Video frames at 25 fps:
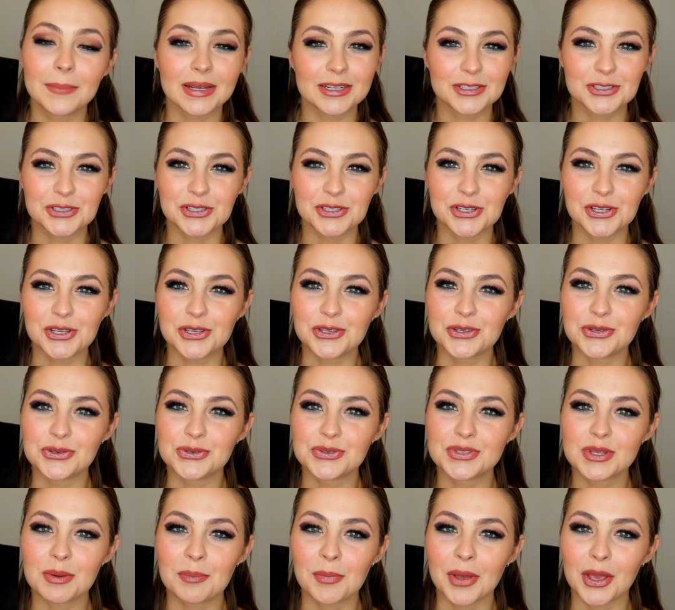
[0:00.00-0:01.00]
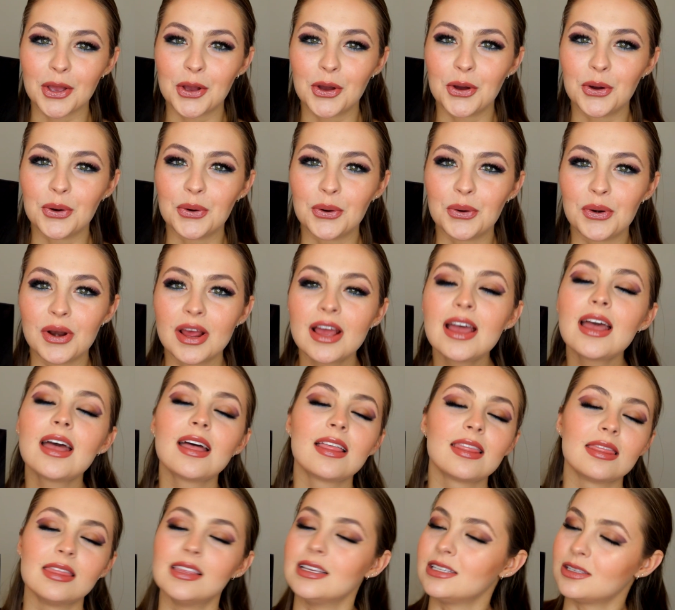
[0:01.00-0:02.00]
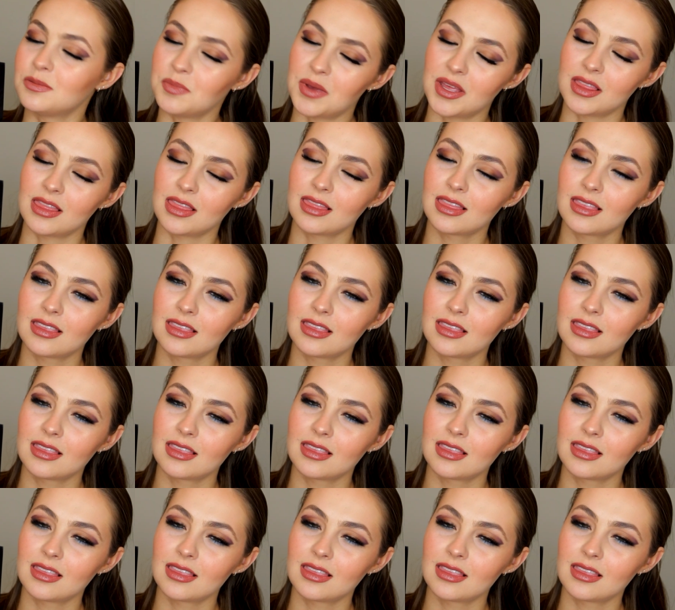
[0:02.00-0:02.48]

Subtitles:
make sure you use my code this month.